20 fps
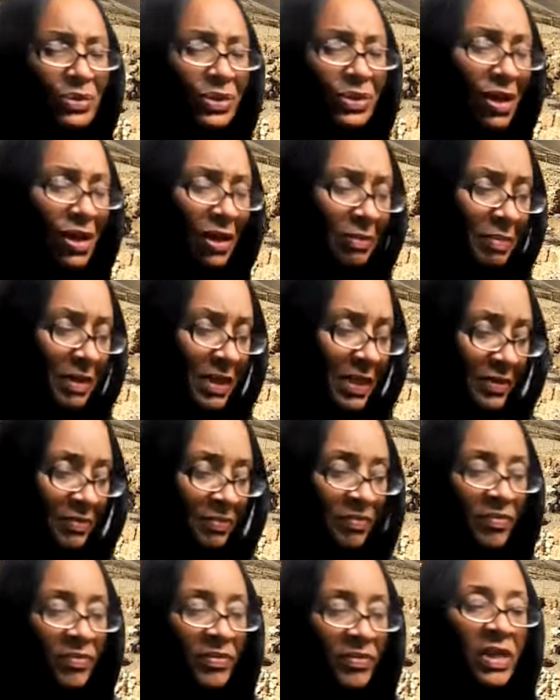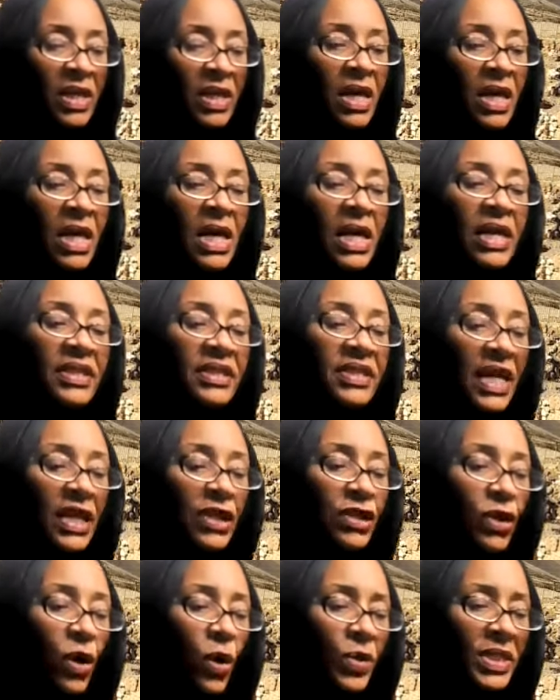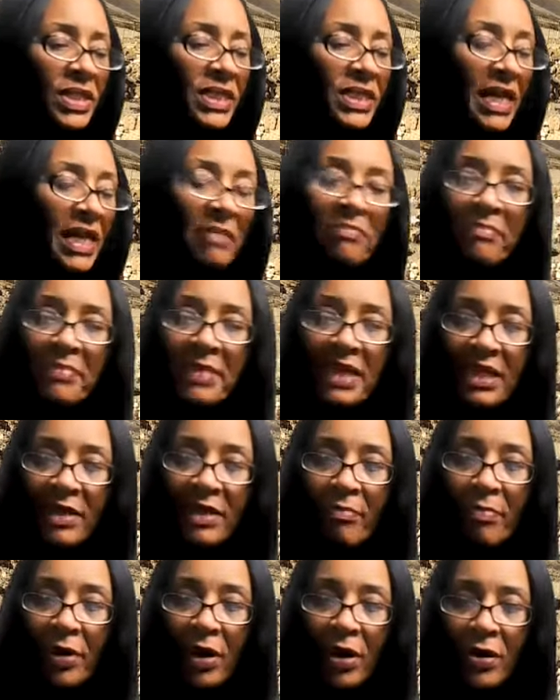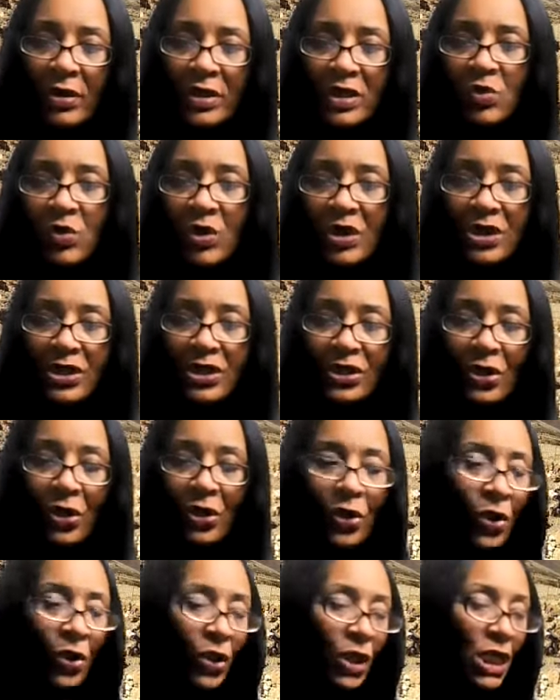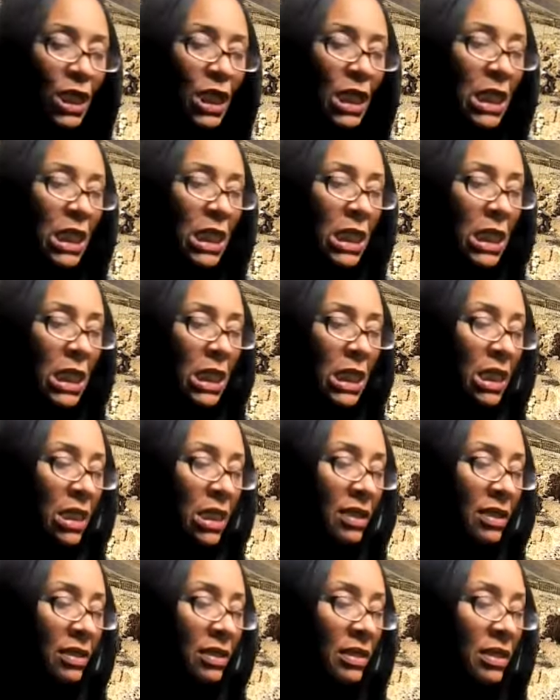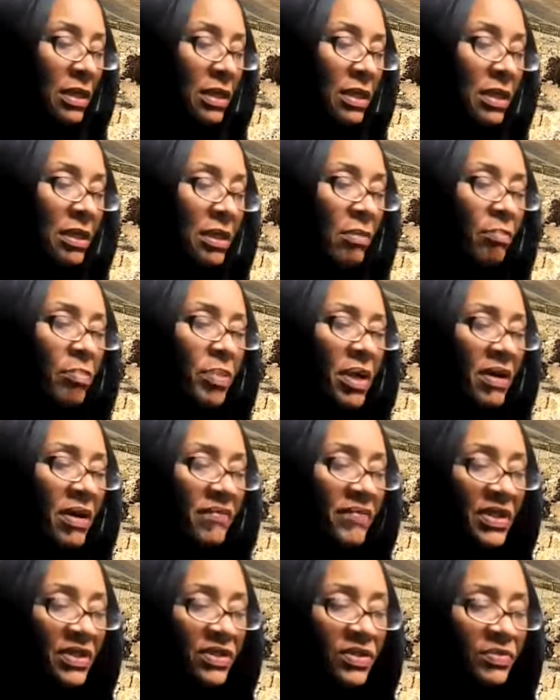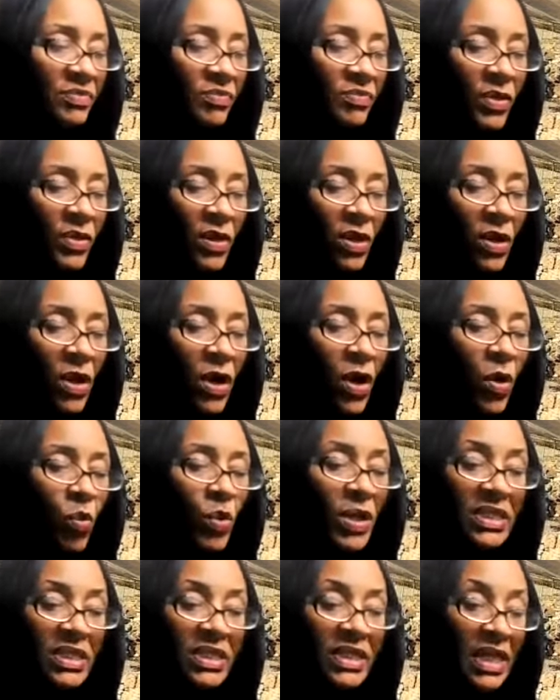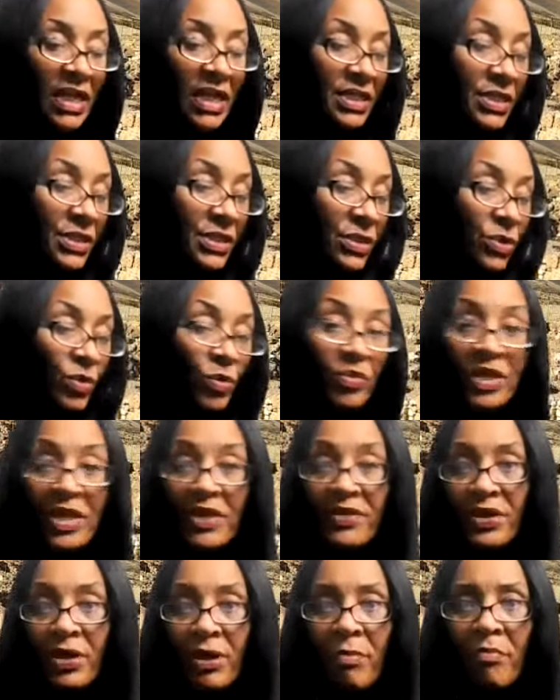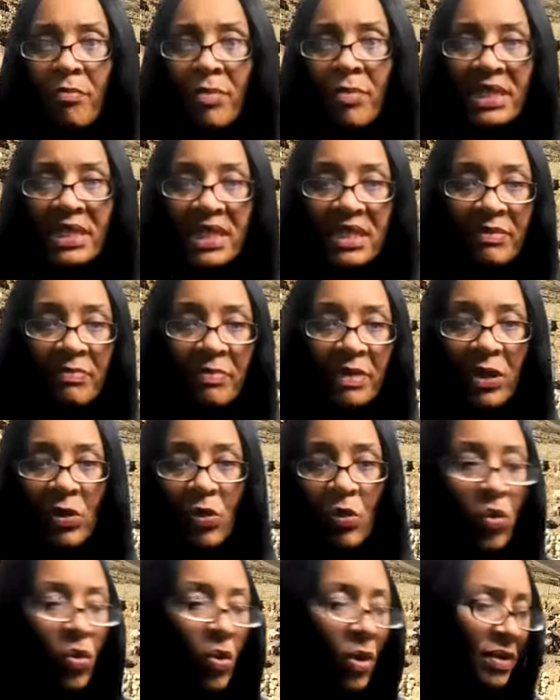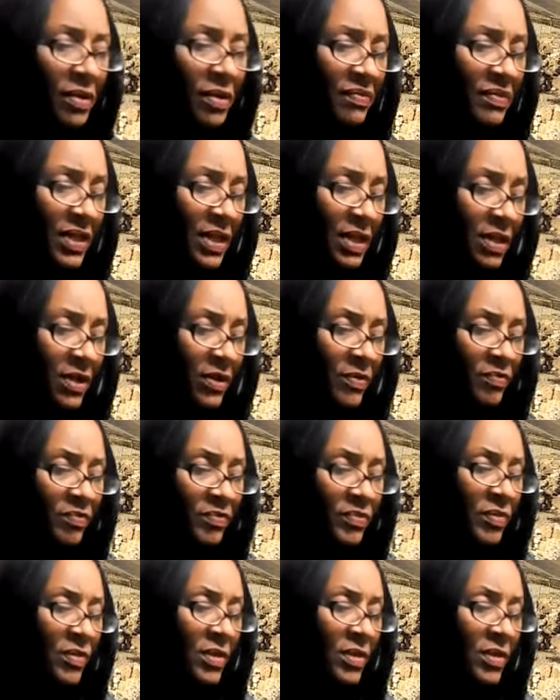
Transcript: old dark pit. They noticed that many birds were circling above it, which they assumed that there must be water there.